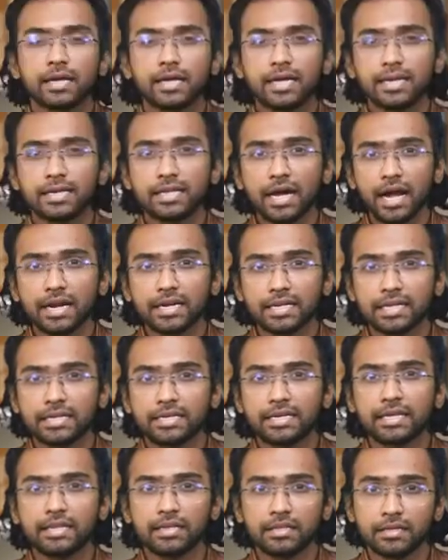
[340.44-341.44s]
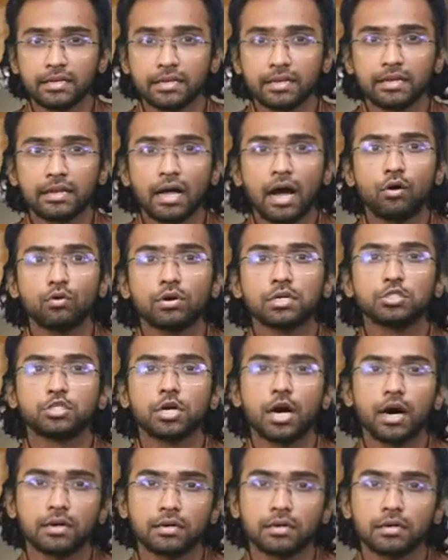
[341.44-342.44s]
He died in Giridih, now in
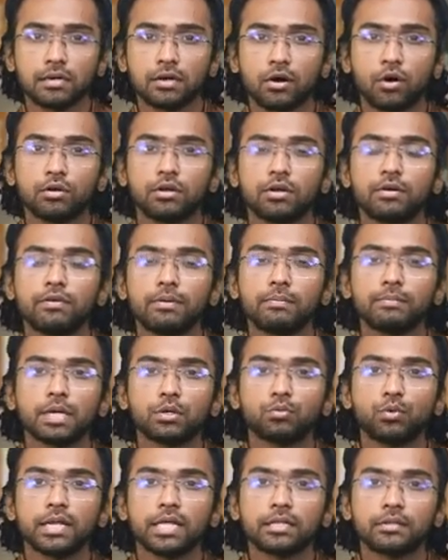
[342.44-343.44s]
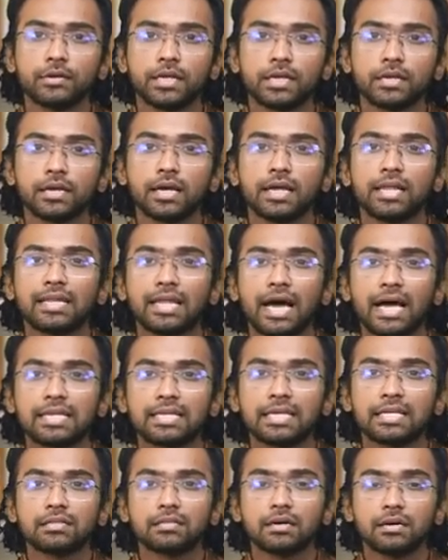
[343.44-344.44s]
Jharkhand, on November 23 in
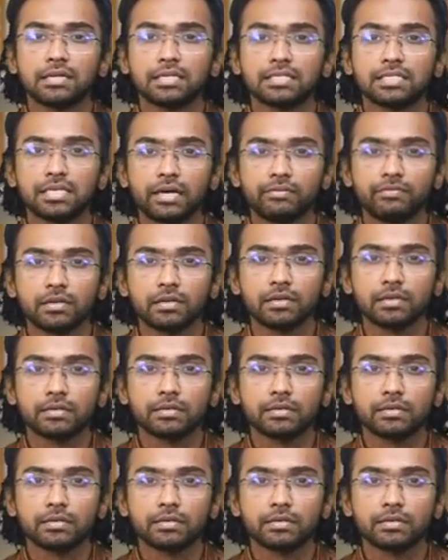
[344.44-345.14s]
1937.